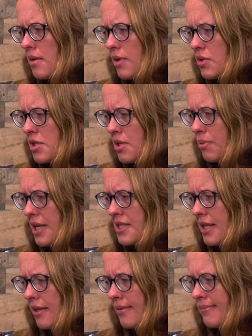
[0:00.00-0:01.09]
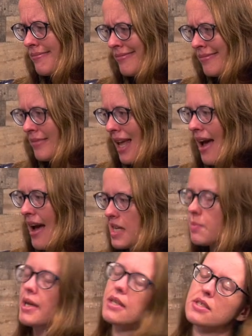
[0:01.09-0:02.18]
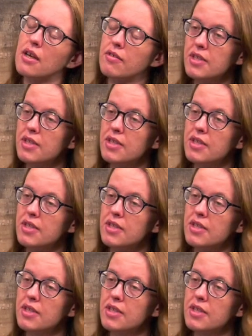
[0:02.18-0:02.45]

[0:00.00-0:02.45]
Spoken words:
the most depressing aspects of